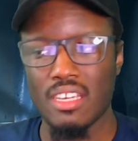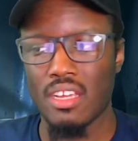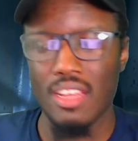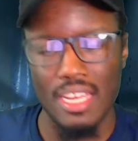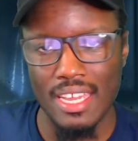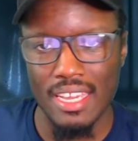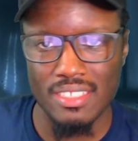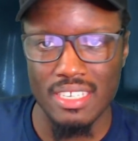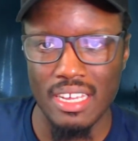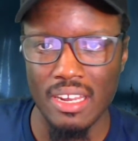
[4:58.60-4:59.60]
I guess.
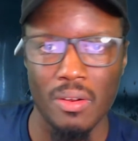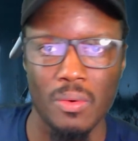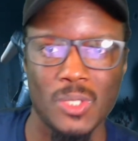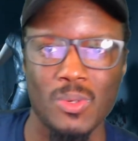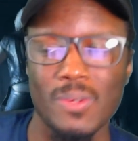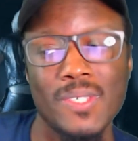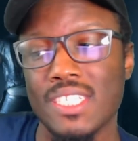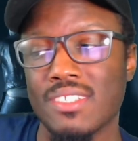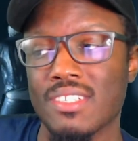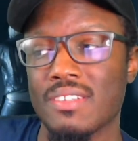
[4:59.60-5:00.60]
I don't know which word
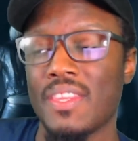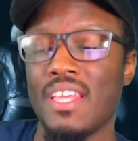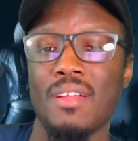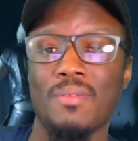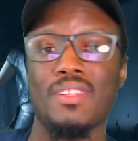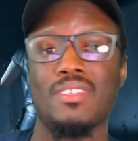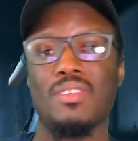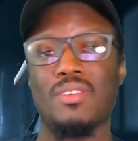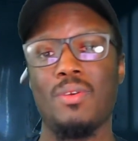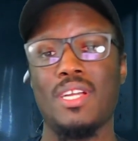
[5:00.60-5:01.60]
is it really, so
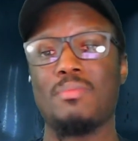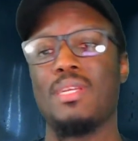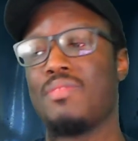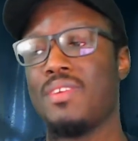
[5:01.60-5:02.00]
correct me if you know.